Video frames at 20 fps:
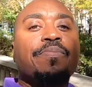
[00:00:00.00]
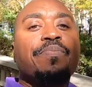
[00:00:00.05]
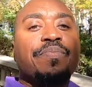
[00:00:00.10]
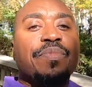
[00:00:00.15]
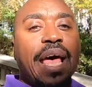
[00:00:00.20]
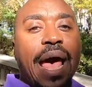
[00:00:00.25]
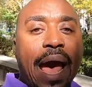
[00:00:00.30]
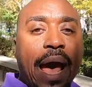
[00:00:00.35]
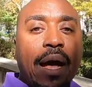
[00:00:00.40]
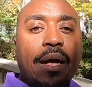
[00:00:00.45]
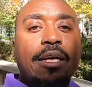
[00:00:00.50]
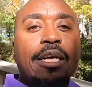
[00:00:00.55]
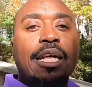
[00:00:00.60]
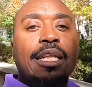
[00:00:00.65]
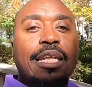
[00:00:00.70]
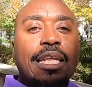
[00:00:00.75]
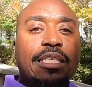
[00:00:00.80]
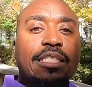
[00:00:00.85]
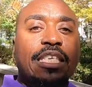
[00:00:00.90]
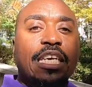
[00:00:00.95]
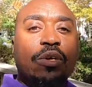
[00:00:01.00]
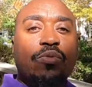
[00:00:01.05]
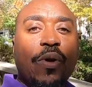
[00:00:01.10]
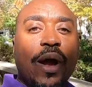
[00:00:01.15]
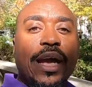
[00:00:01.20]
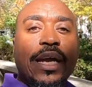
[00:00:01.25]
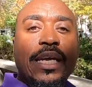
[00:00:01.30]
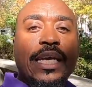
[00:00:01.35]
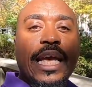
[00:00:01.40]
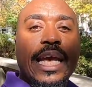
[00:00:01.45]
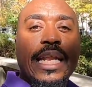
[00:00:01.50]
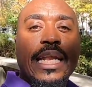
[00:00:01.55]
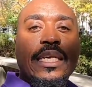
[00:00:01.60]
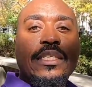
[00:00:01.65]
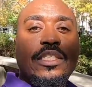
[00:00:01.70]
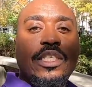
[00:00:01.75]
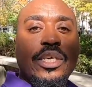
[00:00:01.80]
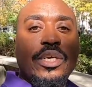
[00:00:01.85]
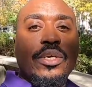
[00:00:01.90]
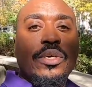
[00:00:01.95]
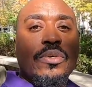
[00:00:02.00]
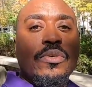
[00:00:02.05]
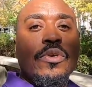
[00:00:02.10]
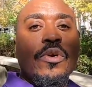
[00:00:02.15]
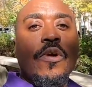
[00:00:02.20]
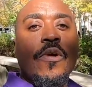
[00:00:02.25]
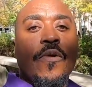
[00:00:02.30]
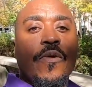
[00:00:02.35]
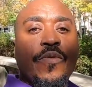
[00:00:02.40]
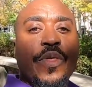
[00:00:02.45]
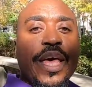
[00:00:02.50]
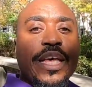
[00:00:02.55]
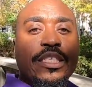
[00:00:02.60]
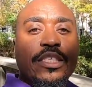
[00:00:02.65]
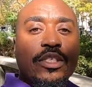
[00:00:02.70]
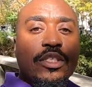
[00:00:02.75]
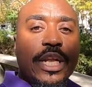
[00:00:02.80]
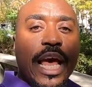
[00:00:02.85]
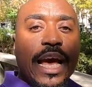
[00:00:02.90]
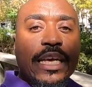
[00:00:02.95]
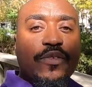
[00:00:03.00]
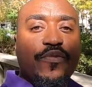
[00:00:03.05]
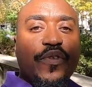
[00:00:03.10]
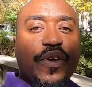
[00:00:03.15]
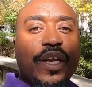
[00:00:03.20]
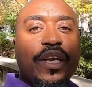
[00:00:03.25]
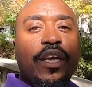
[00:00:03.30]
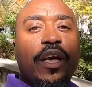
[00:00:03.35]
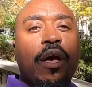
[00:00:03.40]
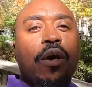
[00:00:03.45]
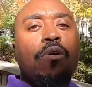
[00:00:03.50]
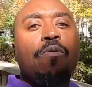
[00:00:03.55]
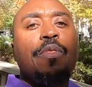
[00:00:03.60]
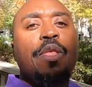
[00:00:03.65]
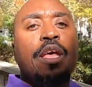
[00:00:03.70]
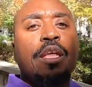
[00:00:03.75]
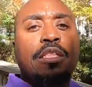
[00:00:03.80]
Now, let's get ready to get into this next video,